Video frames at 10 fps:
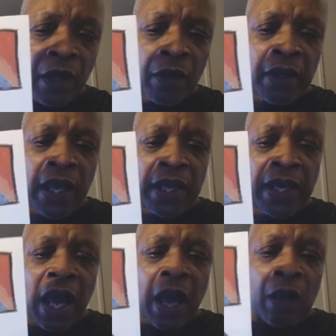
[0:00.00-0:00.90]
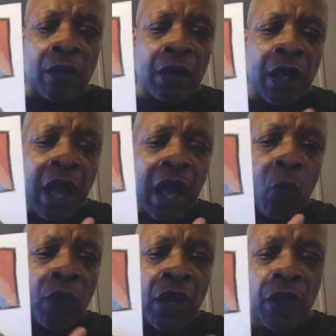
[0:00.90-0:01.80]
Okay, now I
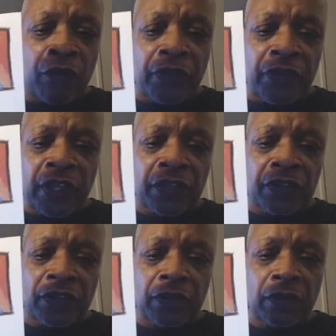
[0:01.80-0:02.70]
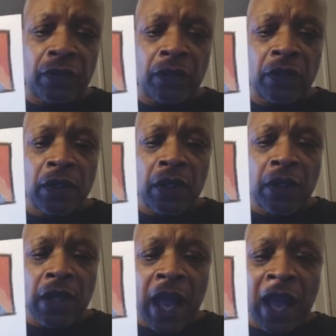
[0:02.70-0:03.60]
went over this.
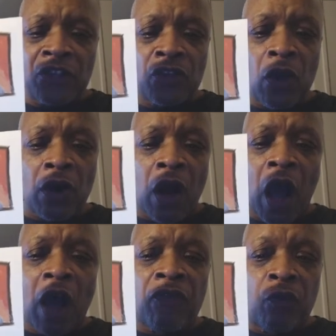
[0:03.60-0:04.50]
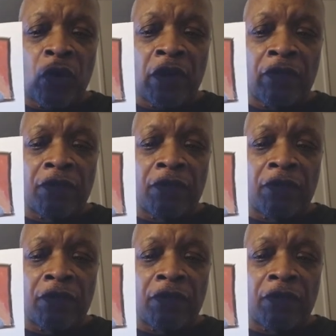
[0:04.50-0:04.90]
I started off with